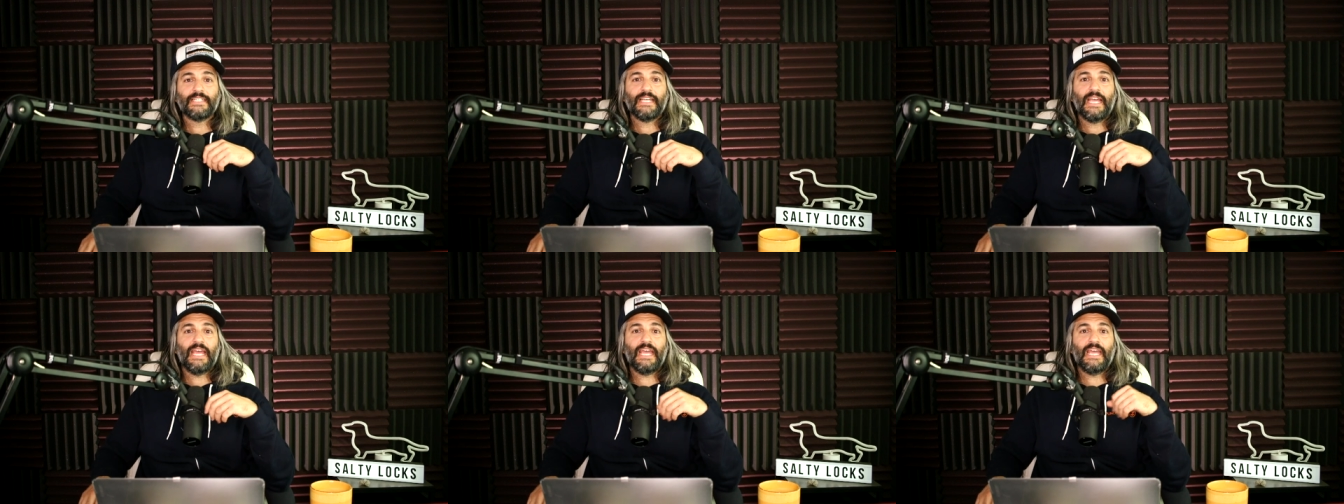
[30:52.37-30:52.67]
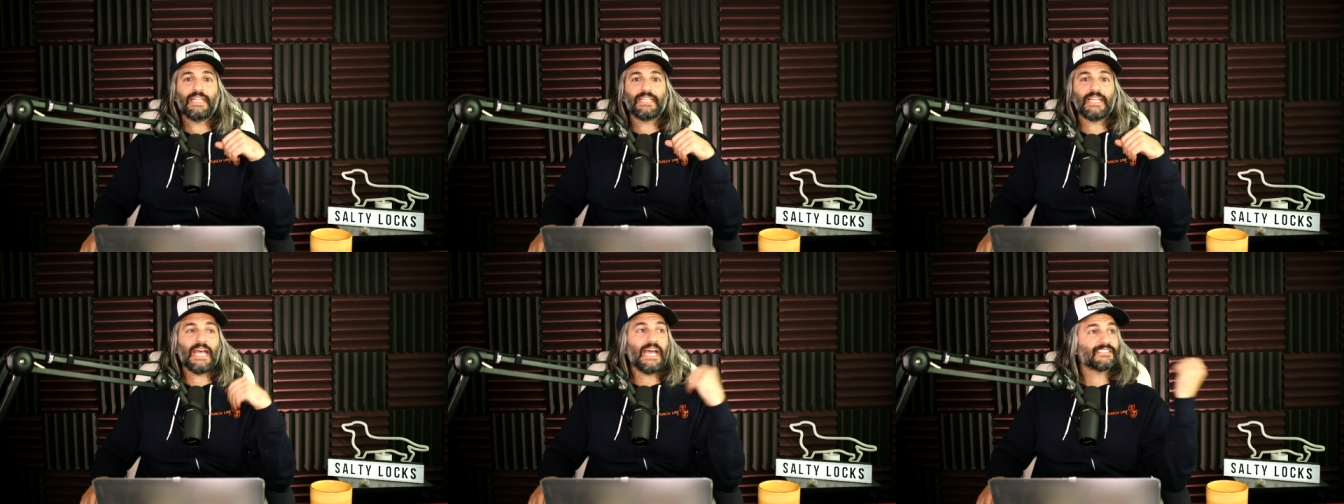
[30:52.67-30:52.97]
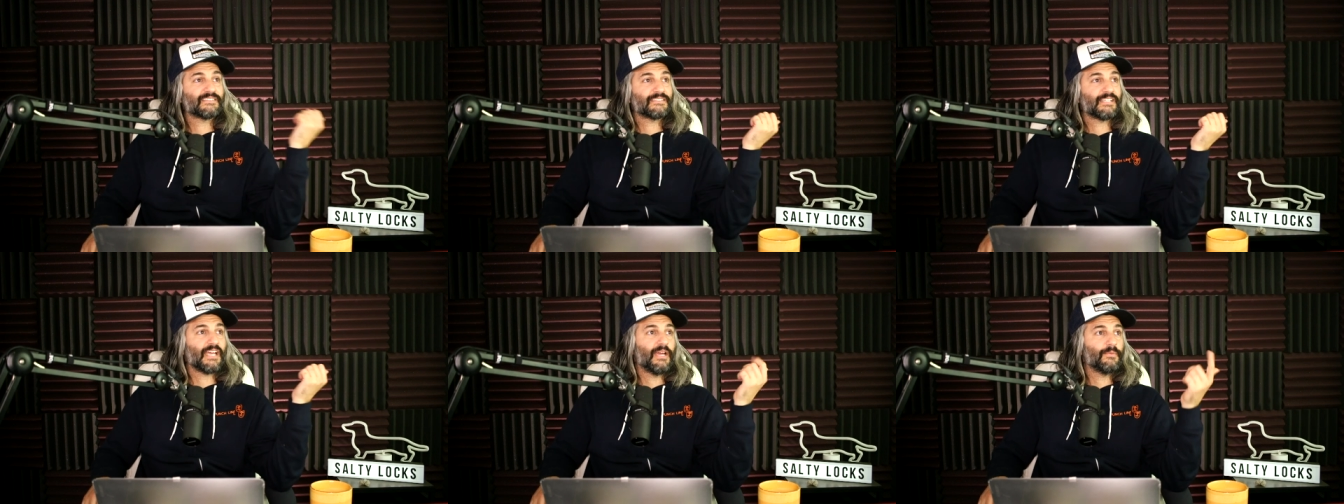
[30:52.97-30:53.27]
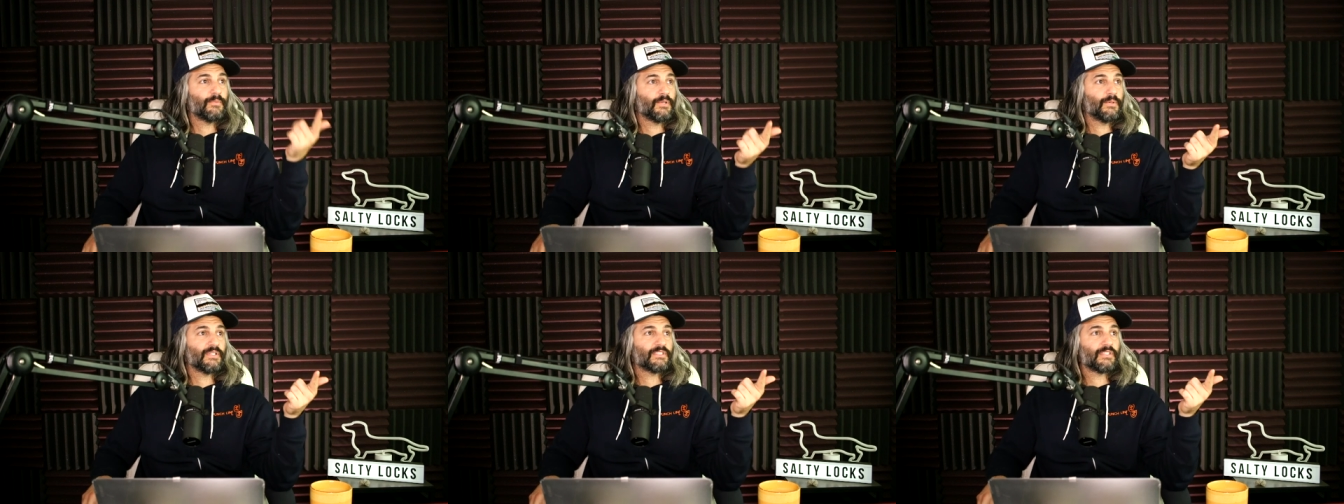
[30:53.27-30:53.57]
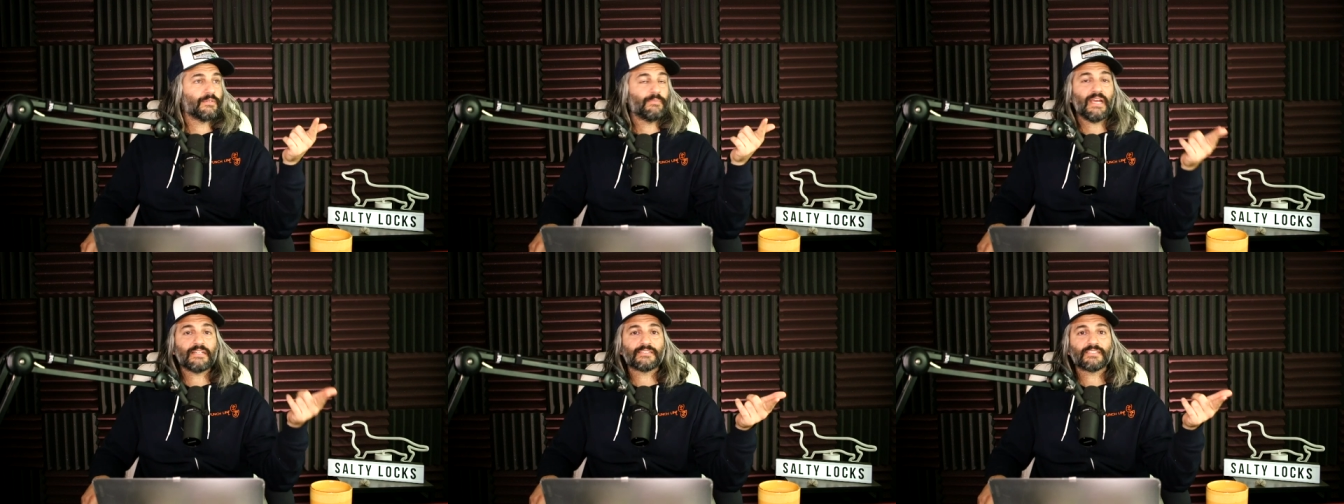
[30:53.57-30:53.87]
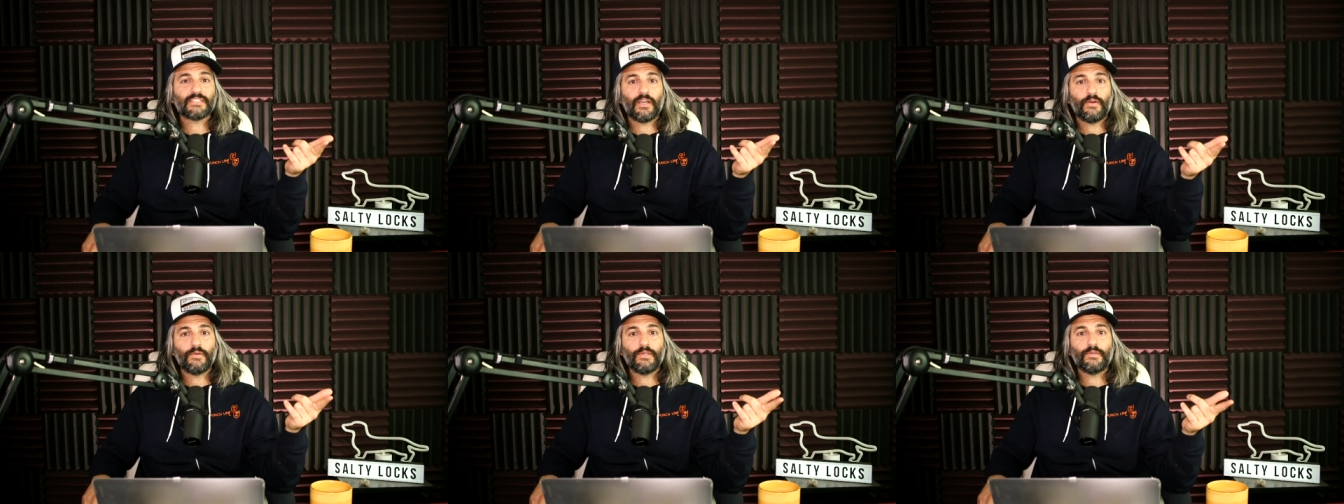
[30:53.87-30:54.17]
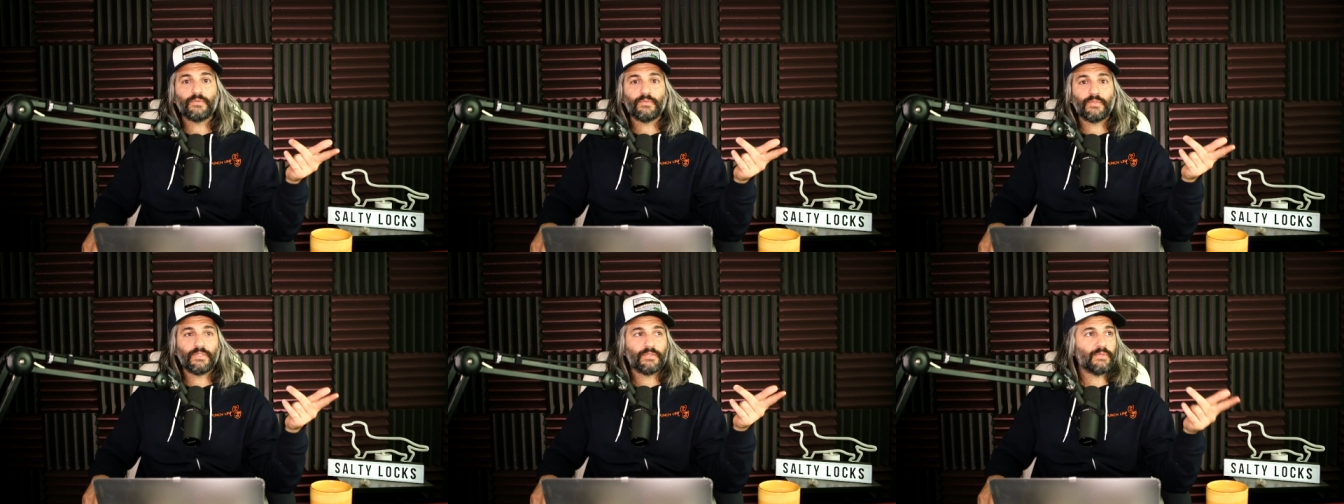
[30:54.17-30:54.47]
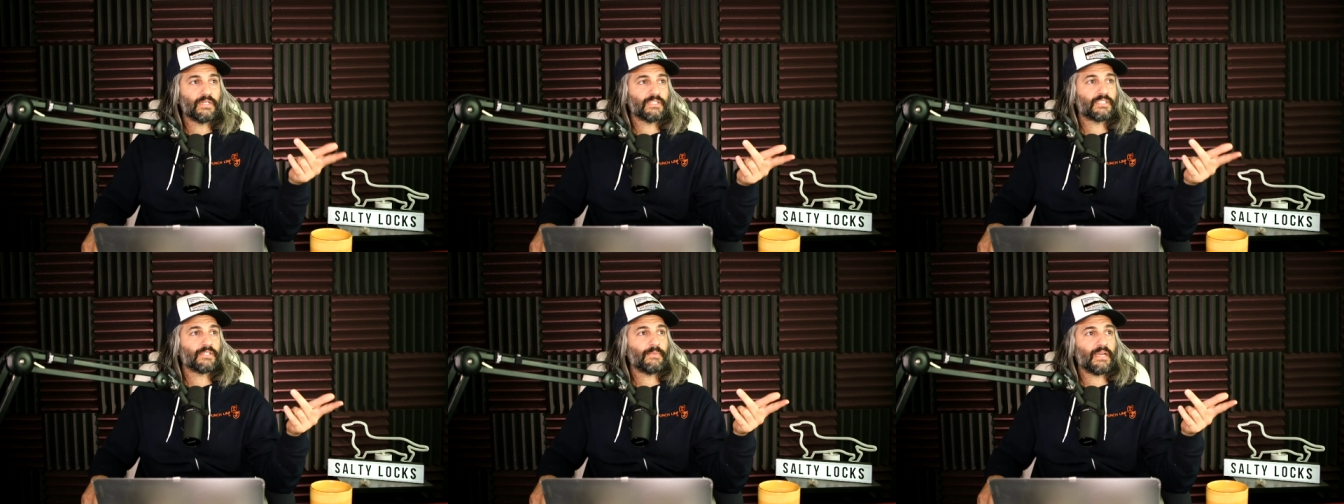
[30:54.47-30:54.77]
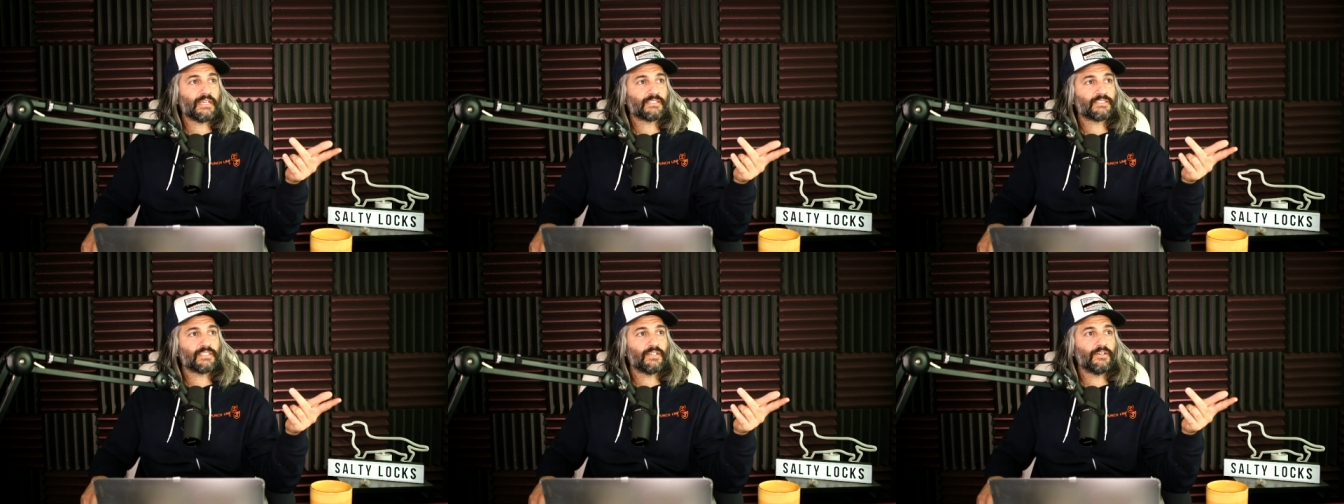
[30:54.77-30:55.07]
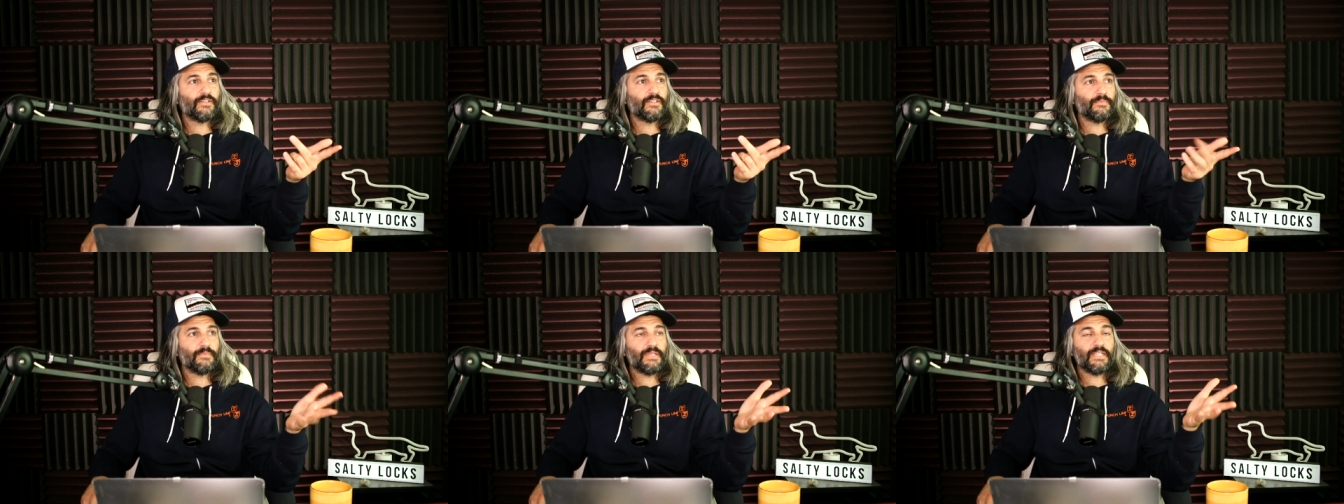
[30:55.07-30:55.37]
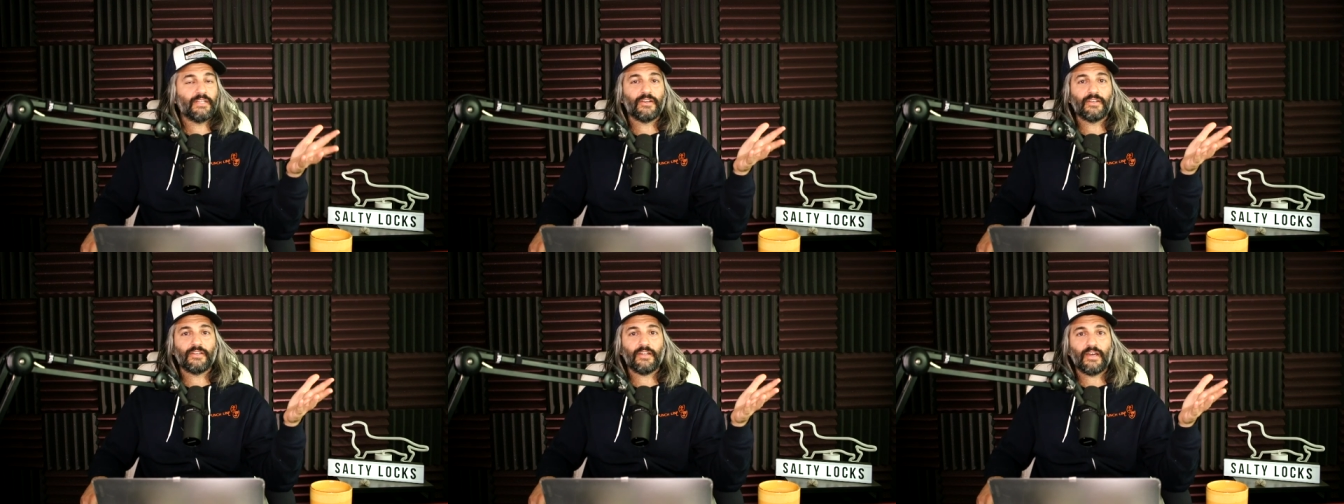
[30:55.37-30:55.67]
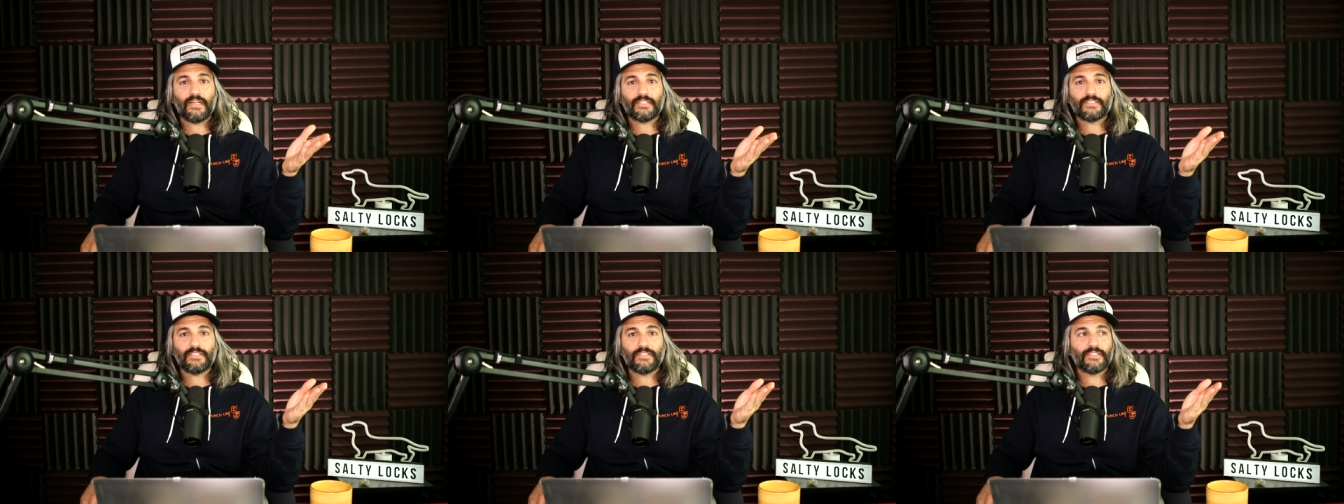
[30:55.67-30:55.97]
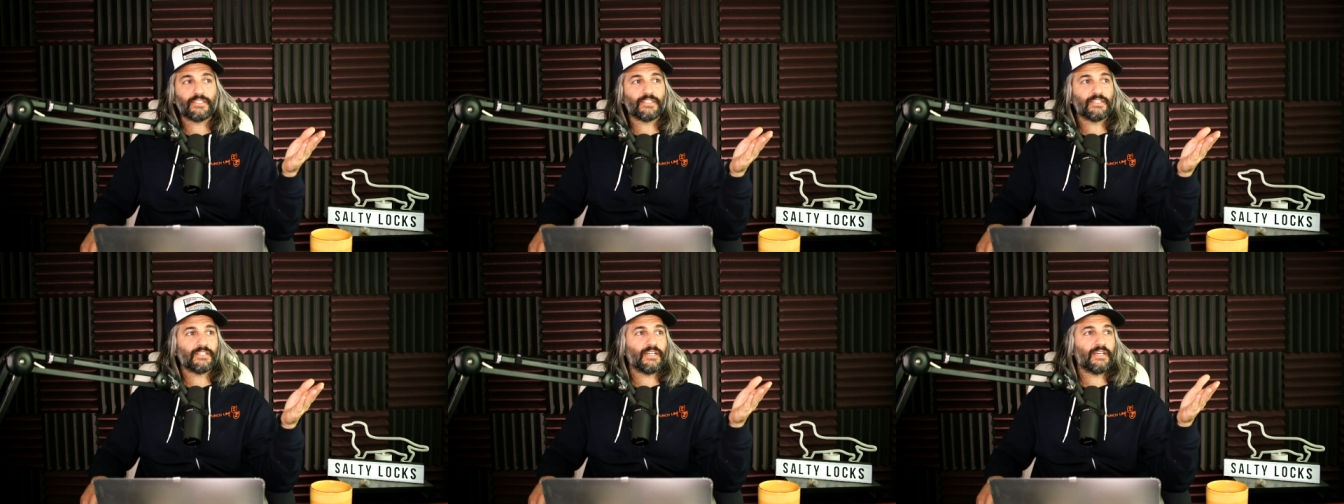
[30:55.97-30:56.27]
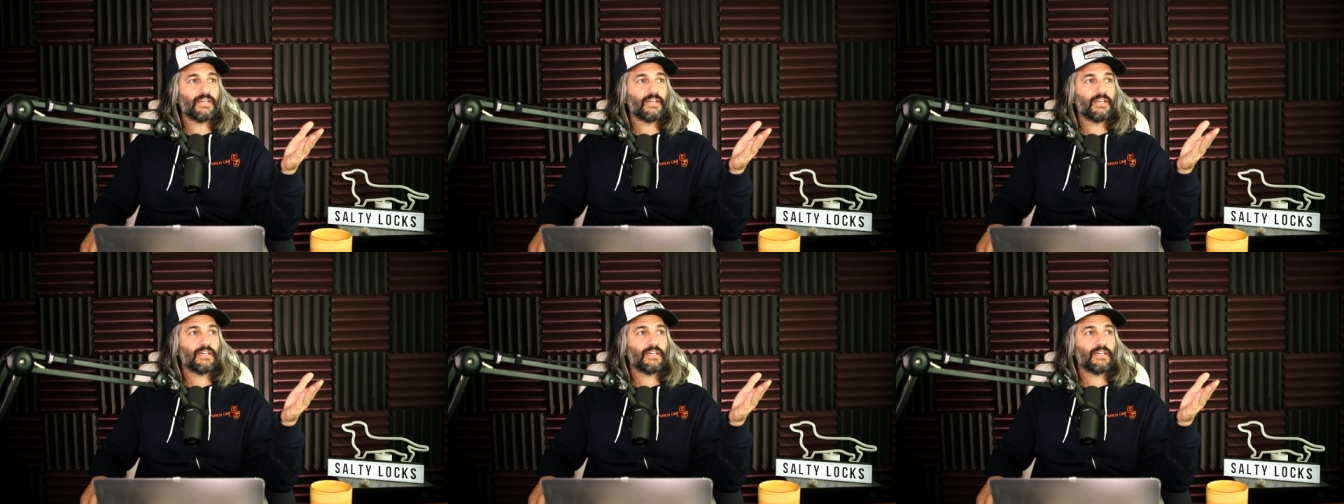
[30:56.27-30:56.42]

And last time we went to Mexico. We went to Mexico to meet our doctor,